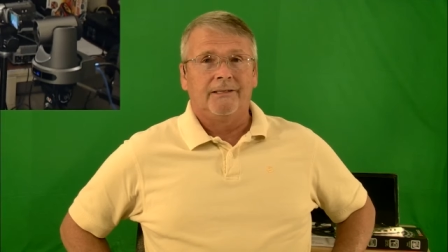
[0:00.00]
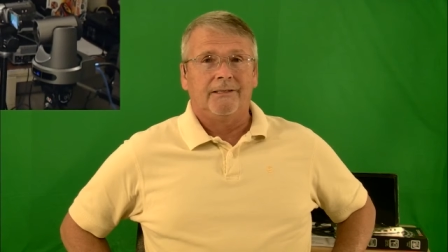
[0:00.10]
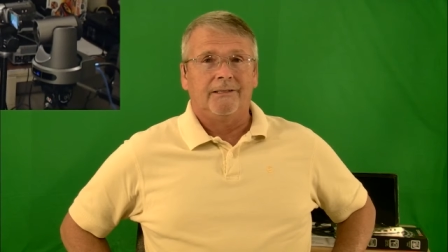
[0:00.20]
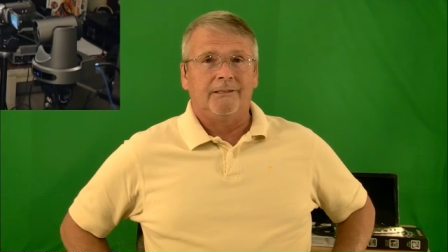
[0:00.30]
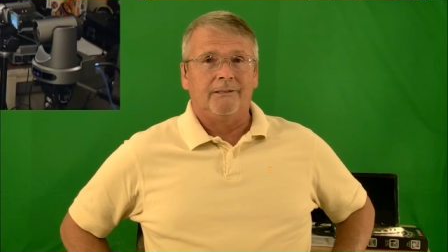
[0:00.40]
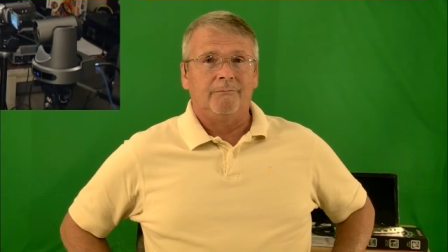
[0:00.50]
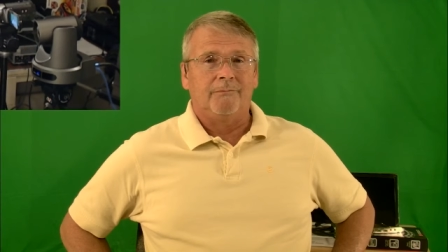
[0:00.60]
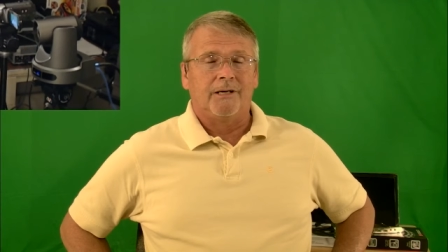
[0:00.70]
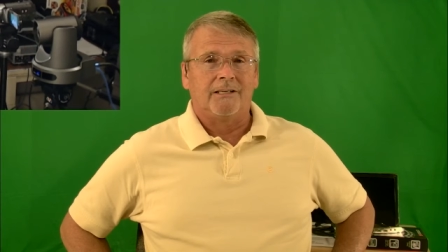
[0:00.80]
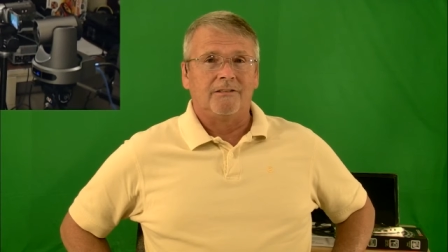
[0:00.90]

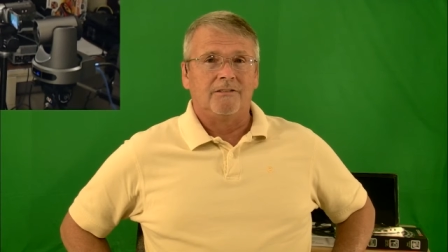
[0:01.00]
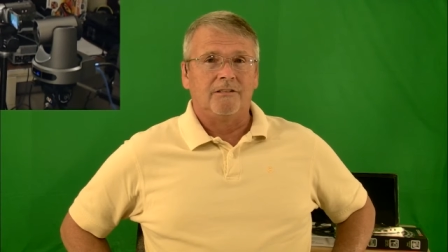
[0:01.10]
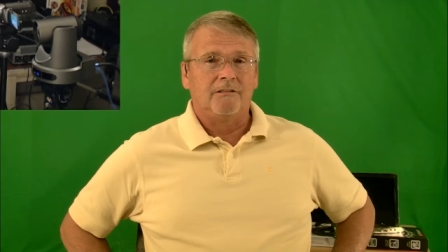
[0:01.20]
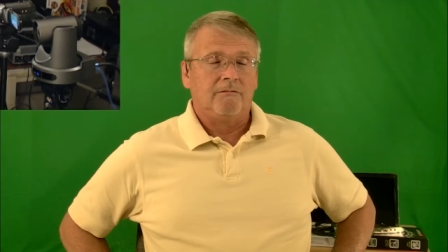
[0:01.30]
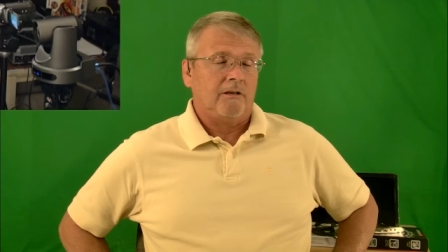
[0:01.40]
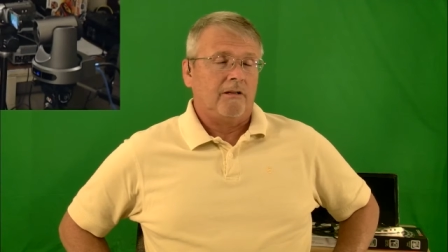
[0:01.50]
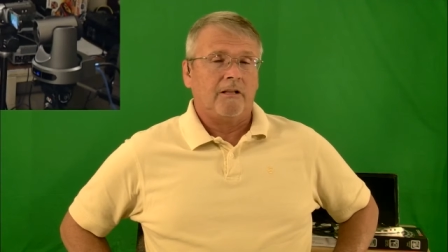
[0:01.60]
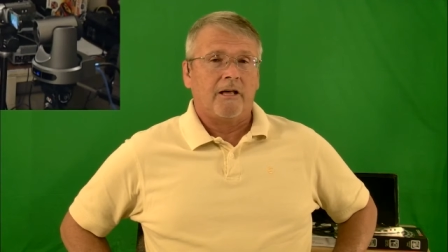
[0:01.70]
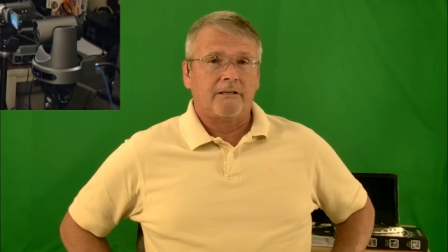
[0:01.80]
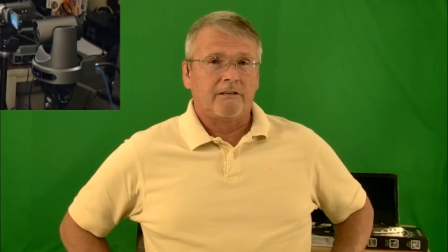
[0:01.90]
I could see a
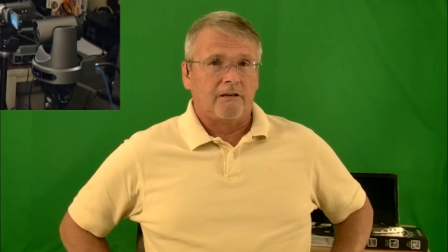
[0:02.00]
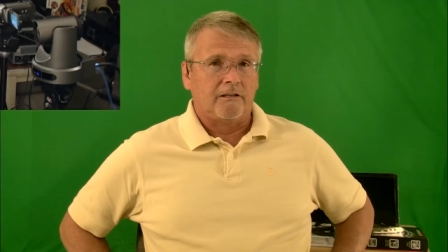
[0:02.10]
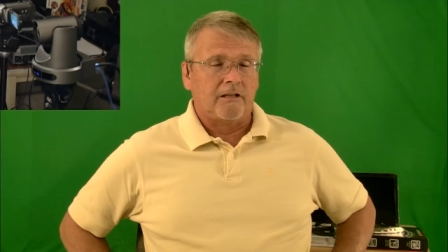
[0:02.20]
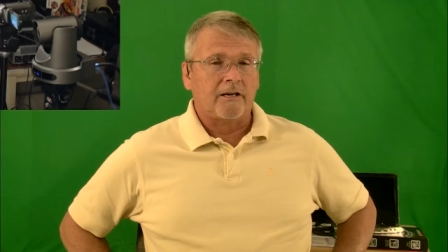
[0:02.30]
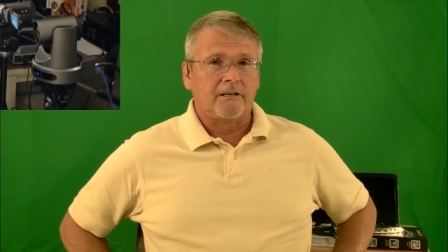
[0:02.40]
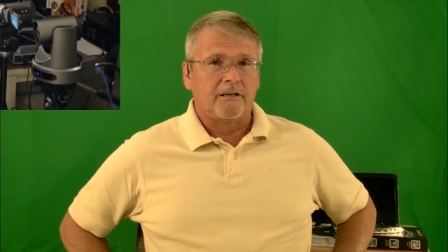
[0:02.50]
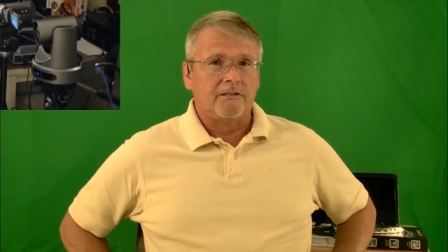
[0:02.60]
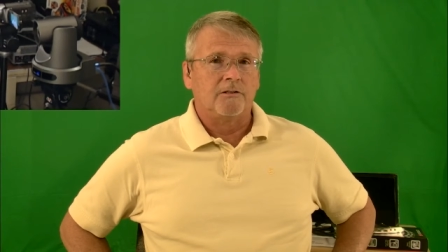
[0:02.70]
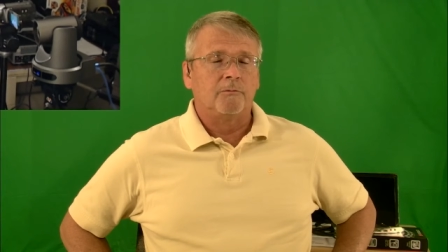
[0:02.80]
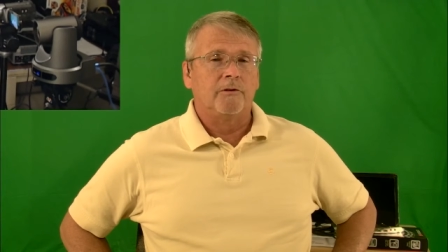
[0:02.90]
lot of
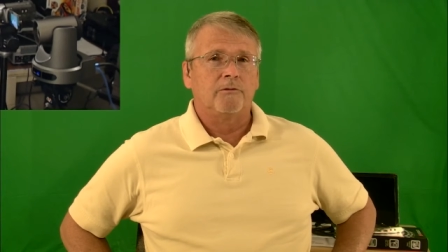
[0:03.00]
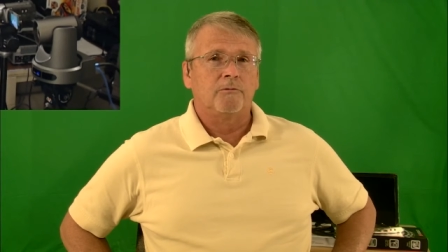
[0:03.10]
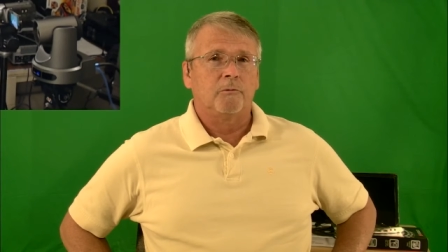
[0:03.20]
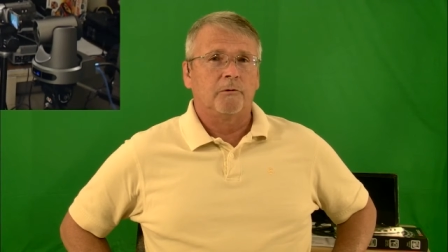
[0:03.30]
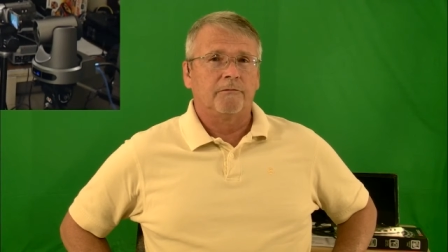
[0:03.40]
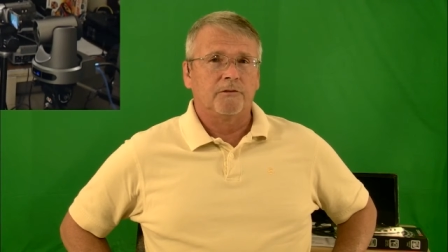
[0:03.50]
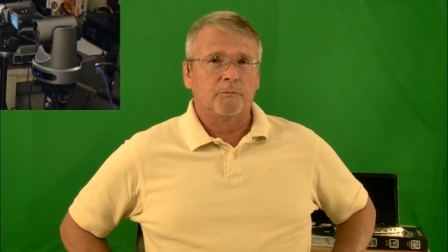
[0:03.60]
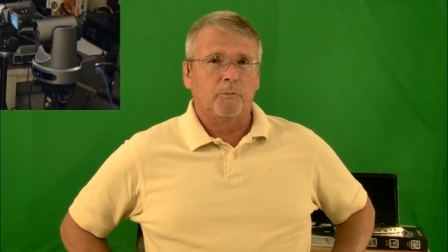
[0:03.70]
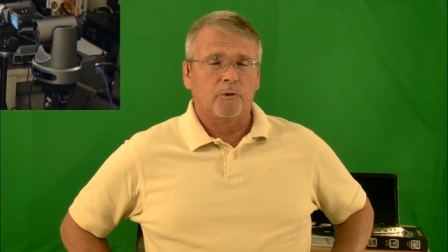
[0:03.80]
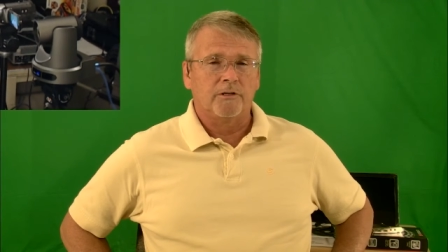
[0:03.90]
cases where this would work for
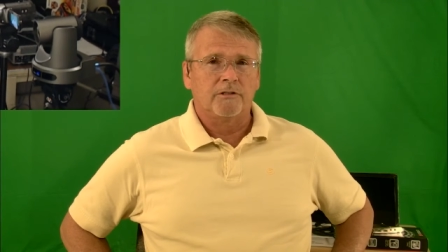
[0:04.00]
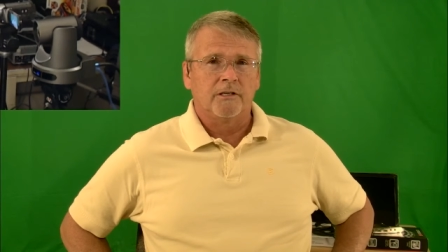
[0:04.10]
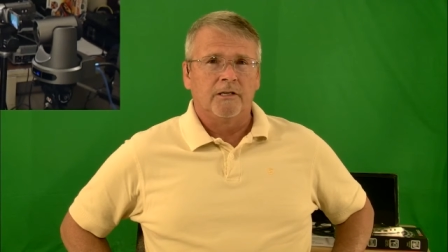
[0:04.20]
sports.